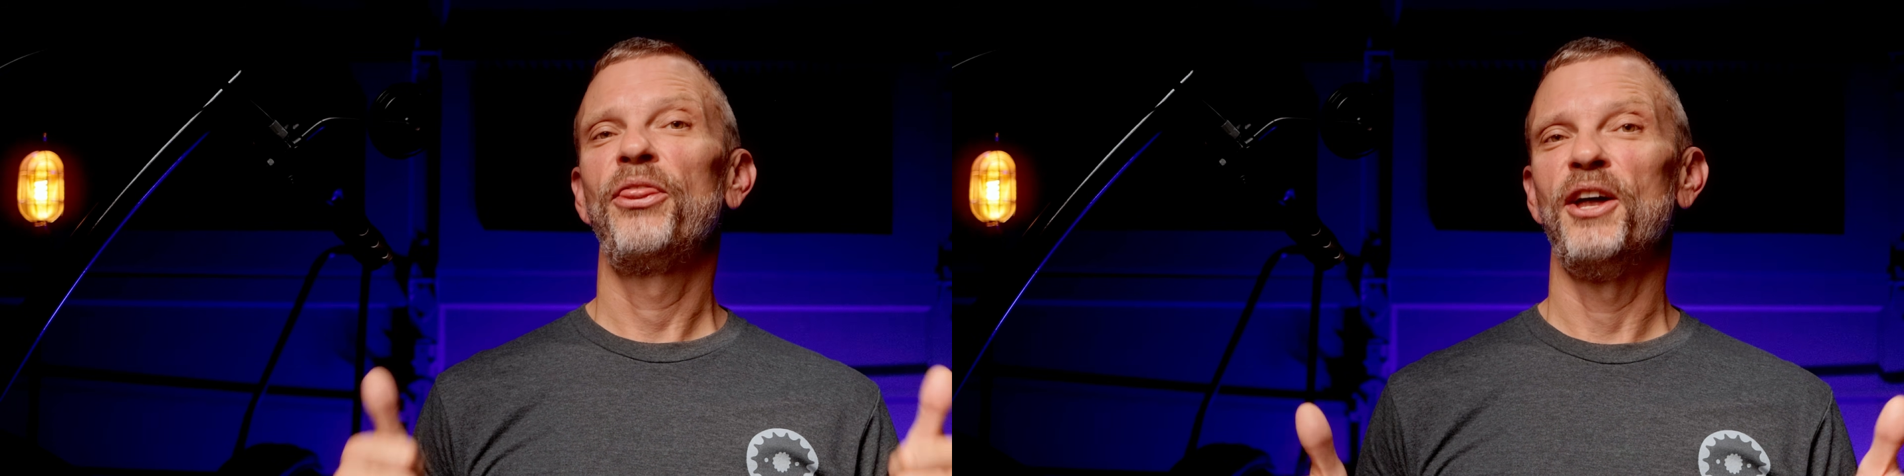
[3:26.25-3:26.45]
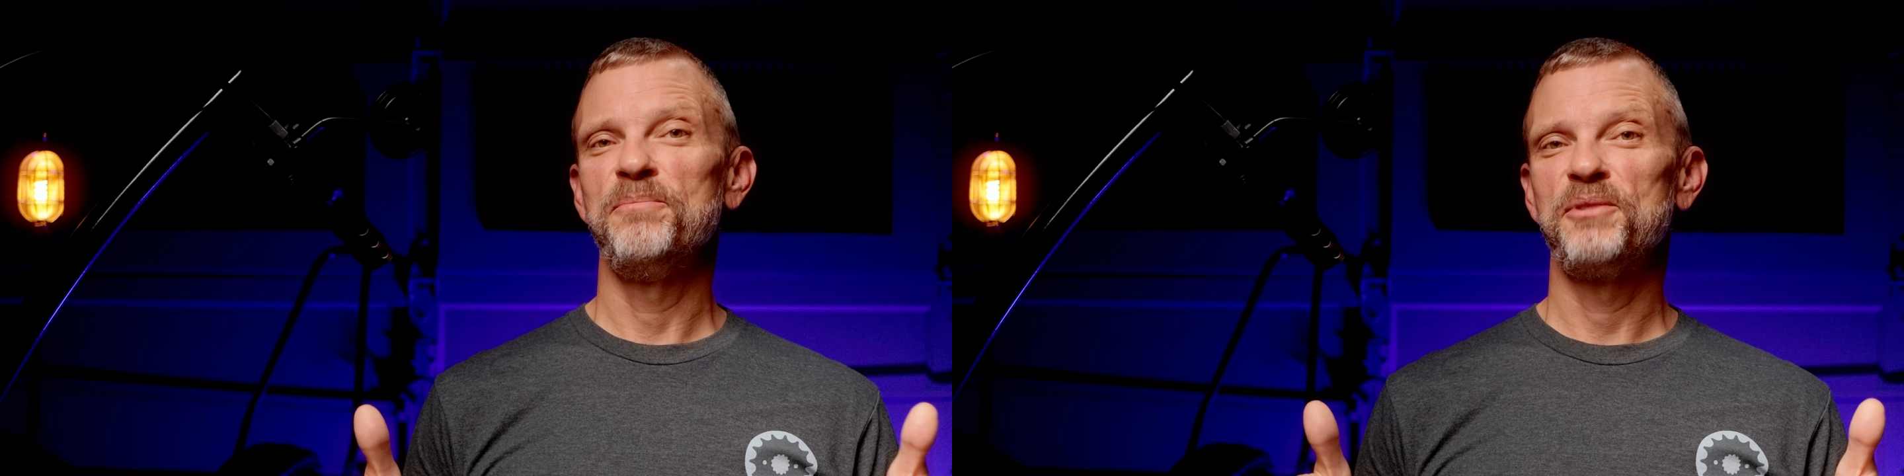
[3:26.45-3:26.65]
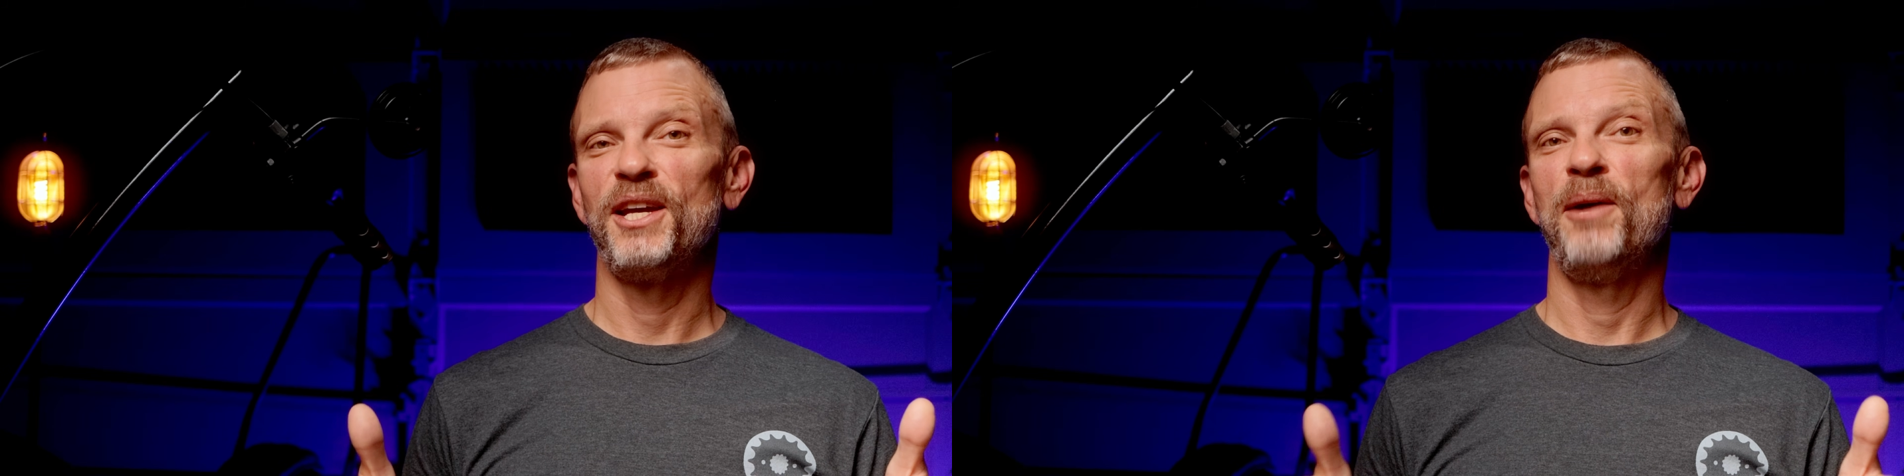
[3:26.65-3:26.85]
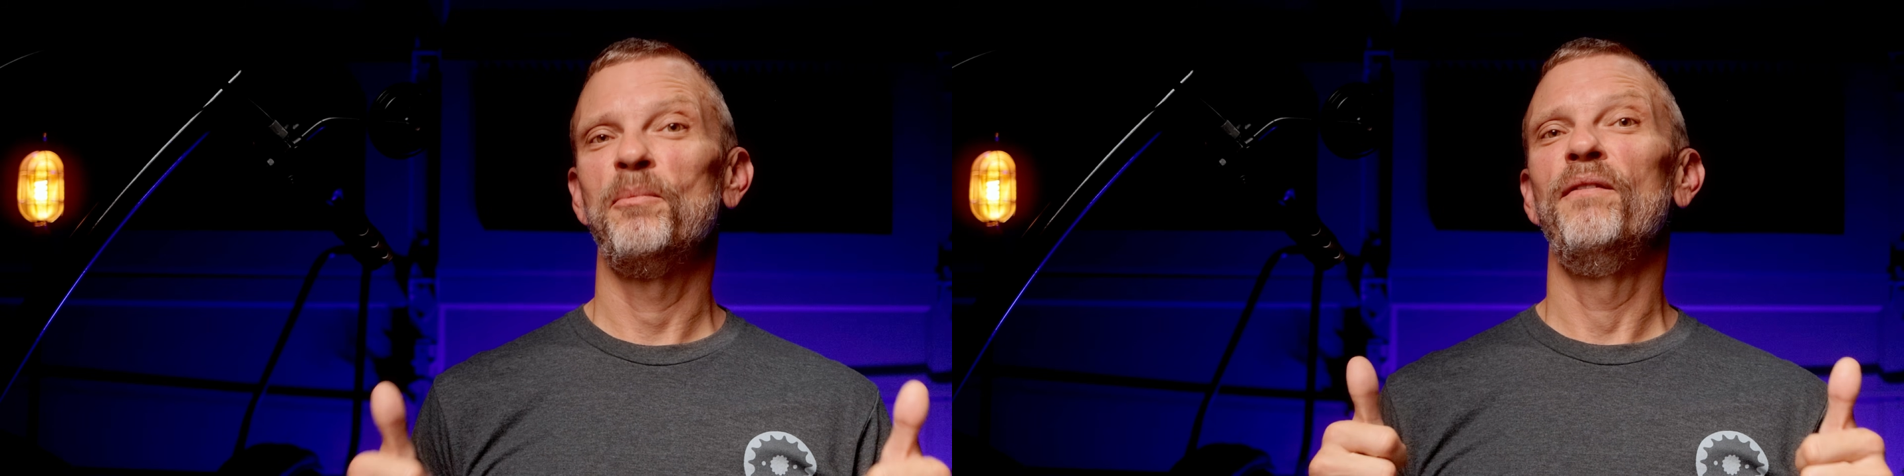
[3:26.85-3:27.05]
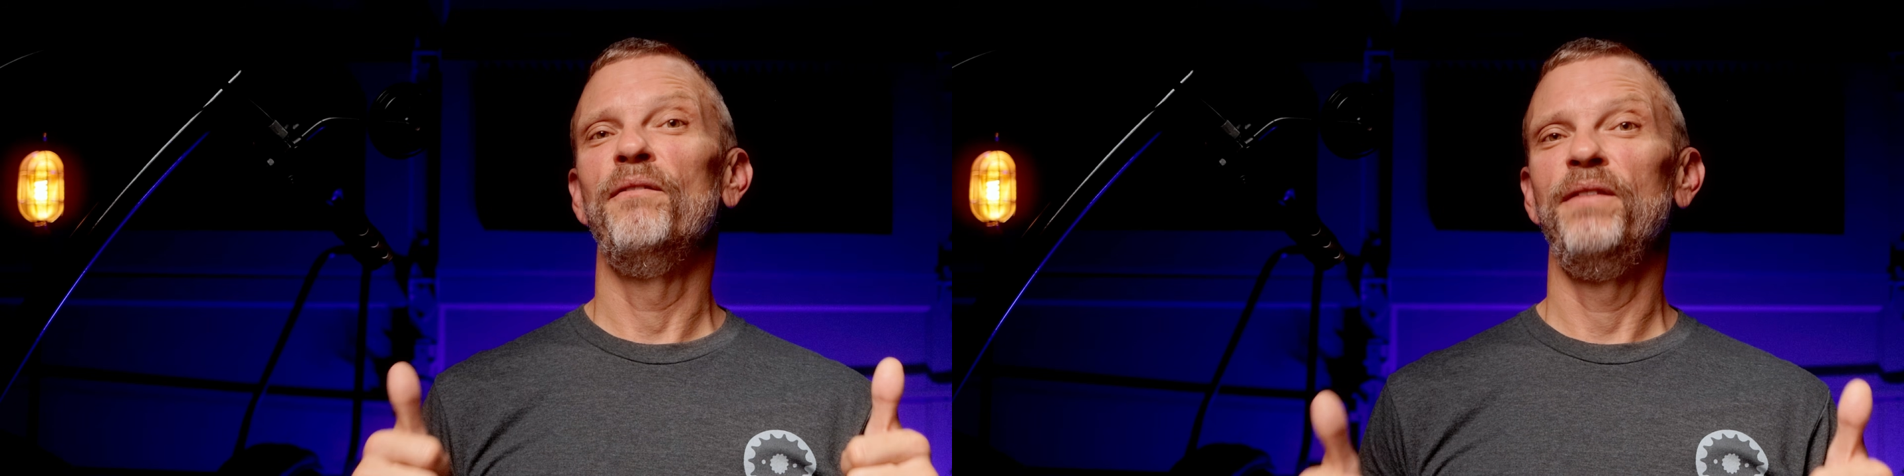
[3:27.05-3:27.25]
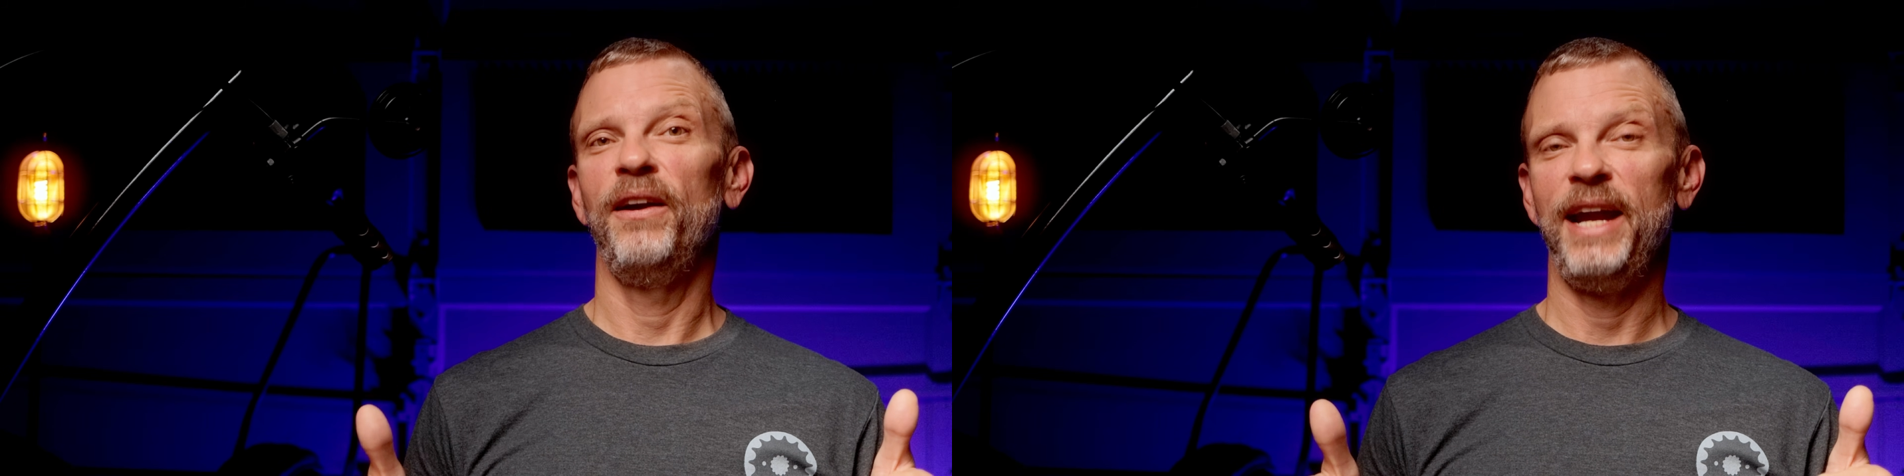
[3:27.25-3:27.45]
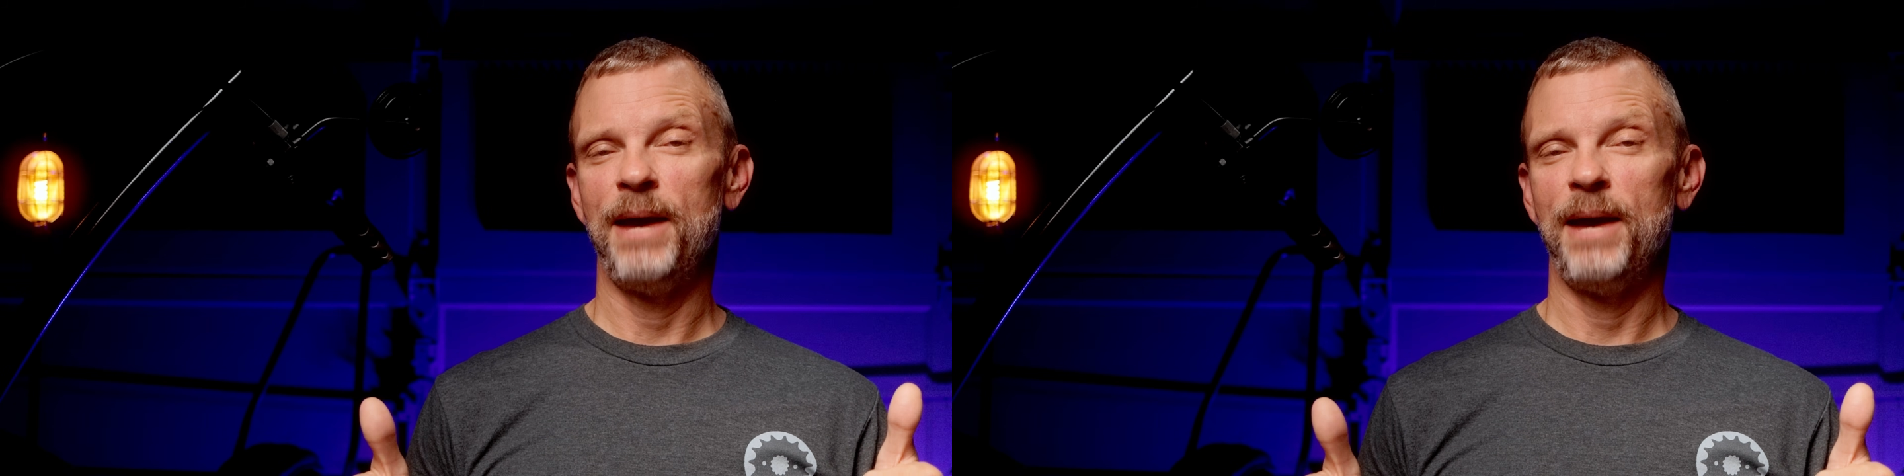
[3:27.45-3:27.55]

Thumbs up, very